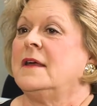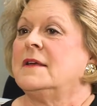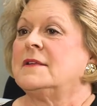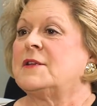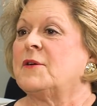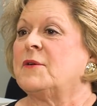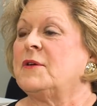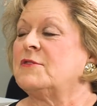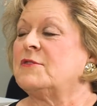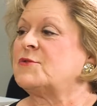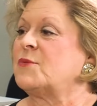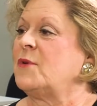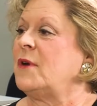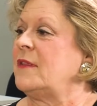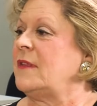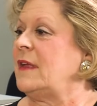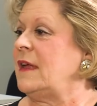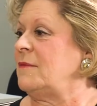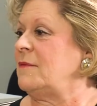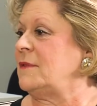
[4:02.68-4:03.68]
So here's
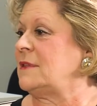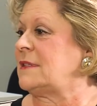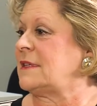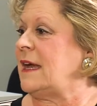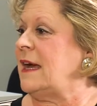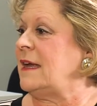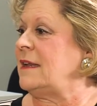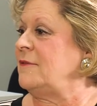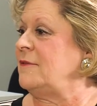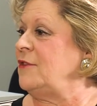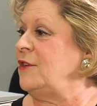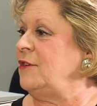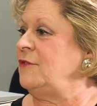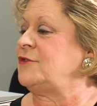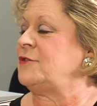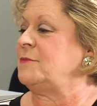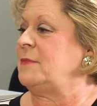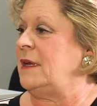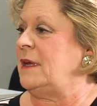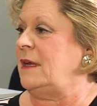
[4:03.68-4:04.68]
one that was kind of new
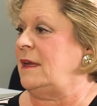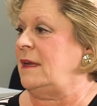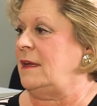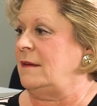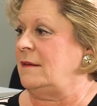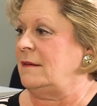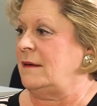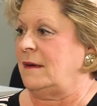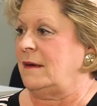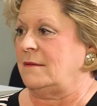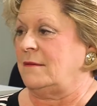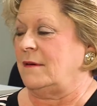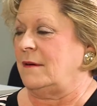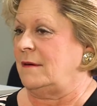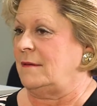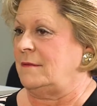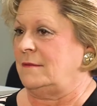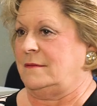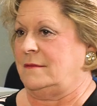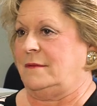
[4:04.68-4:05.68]
to me.
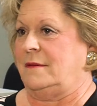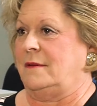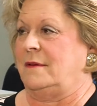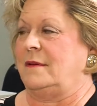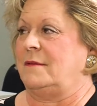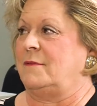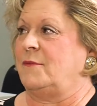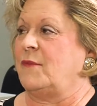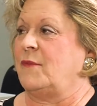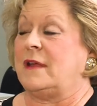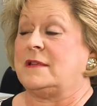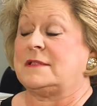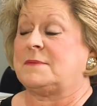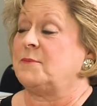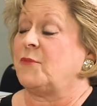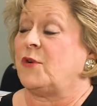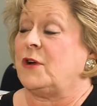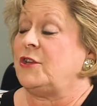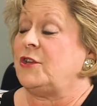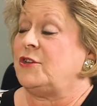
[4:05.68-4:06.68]
It's
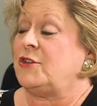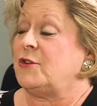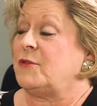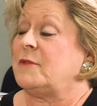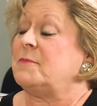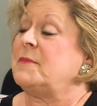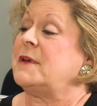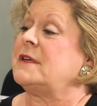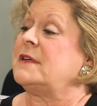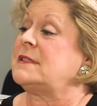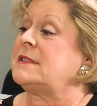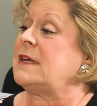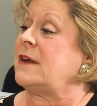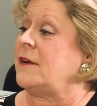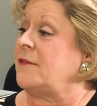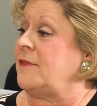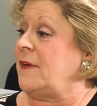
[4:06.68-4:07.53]
what you do with military